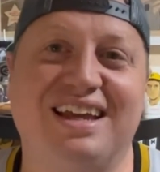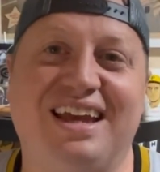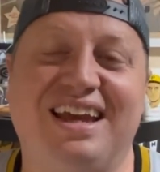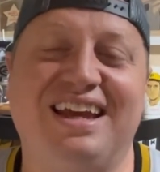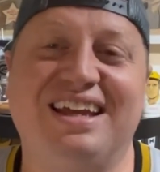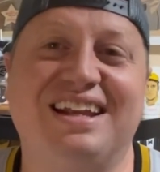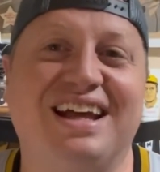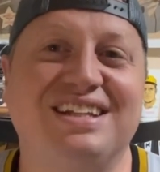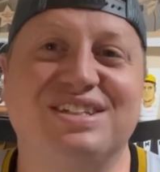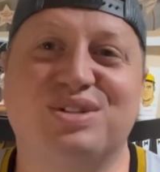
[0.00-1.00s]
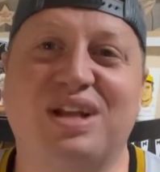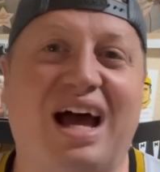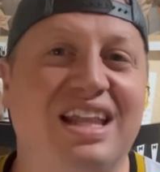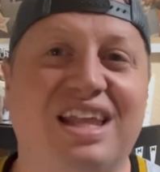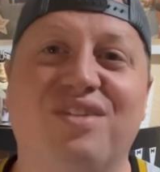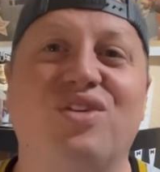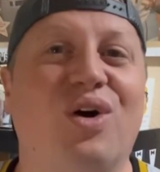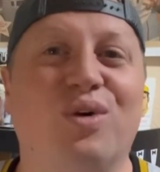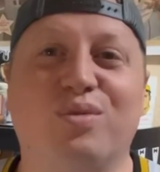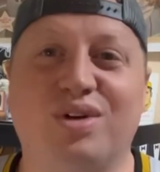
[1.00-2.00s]
And I'd love to
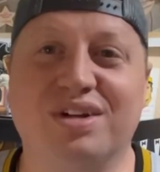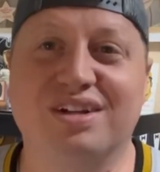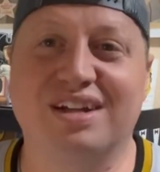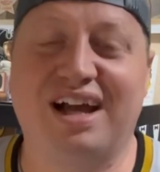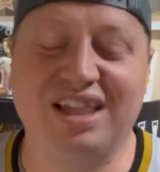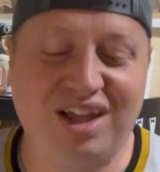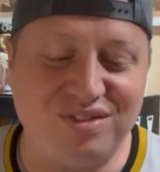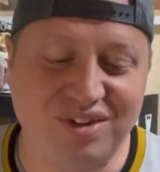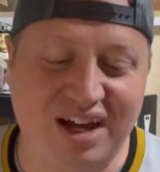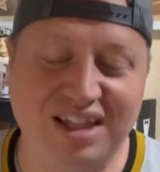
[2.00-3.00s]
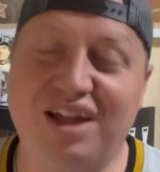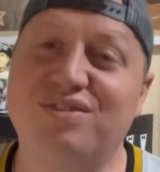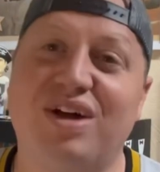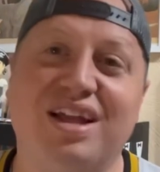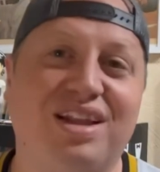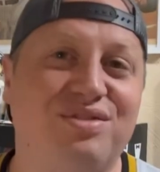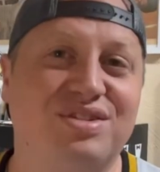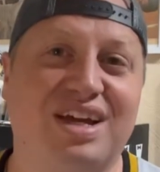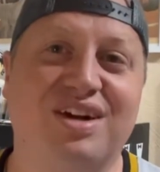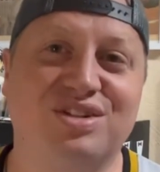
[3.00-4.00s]
own one. I love
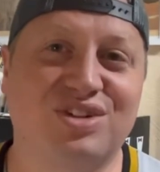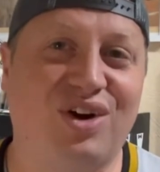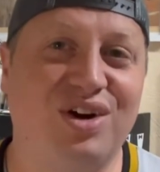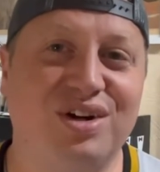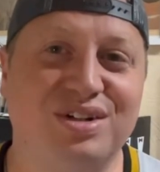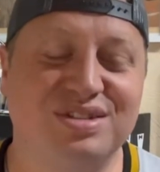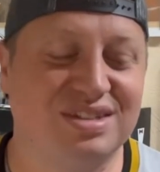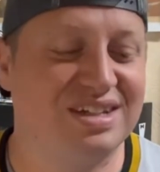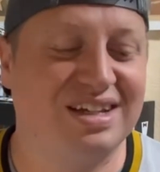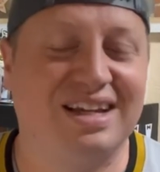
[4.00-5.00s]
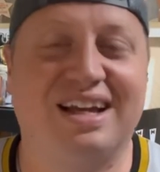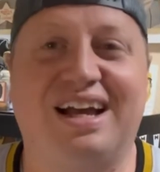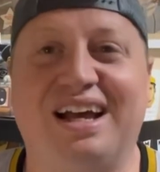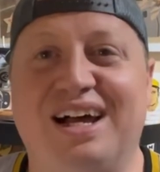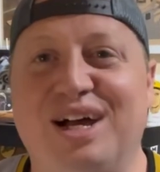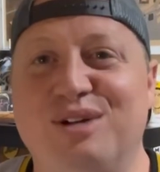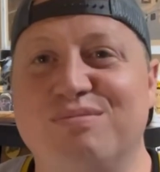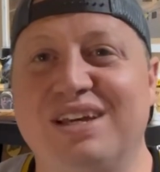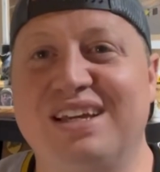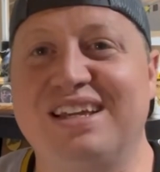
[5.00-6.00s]
scarce cards,
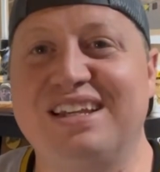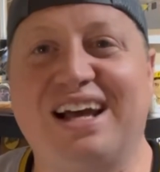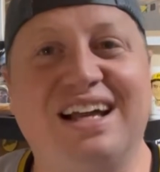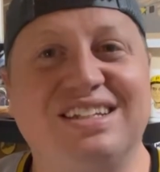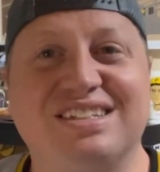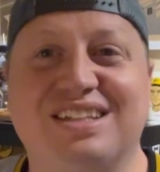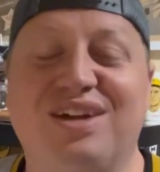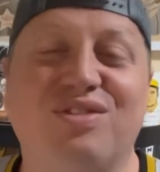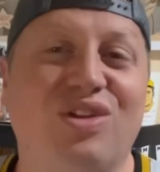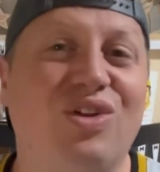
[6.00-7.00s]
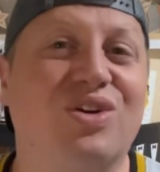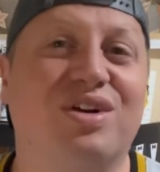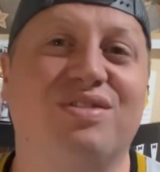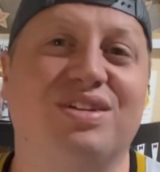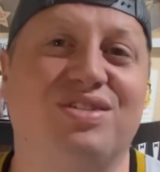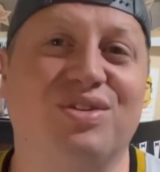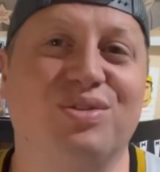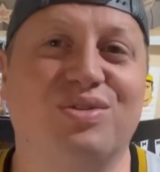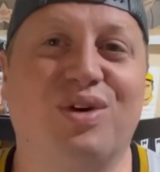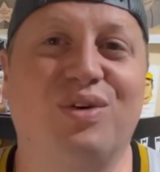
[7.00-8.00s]
and I just love the look of it
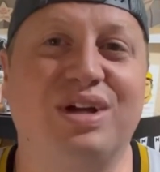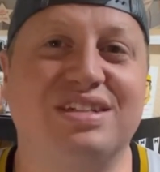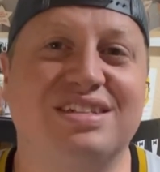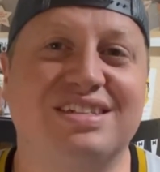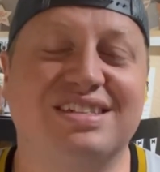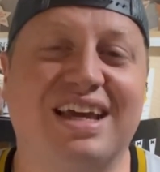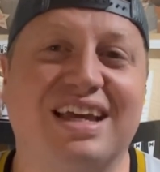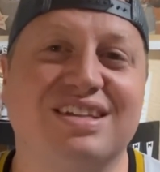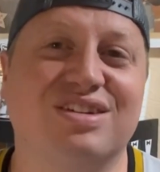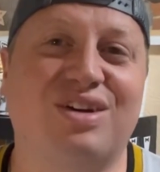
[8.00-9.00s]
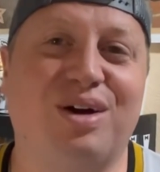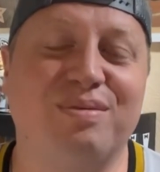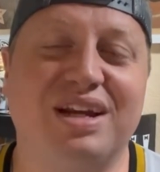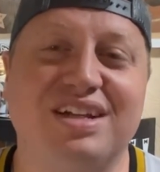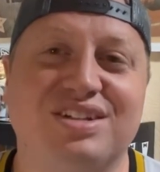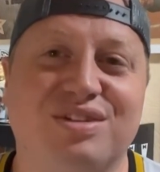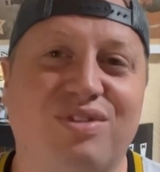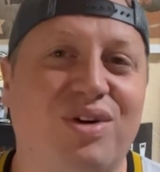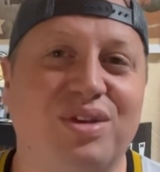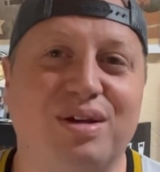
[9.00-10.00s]
too. So it's just like, it's a combination of
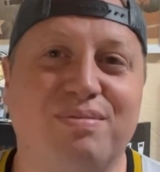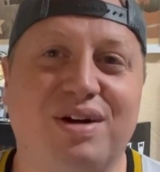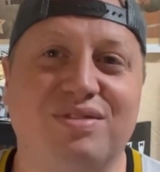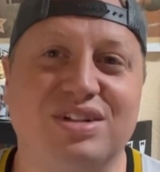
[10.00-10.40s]
all the above.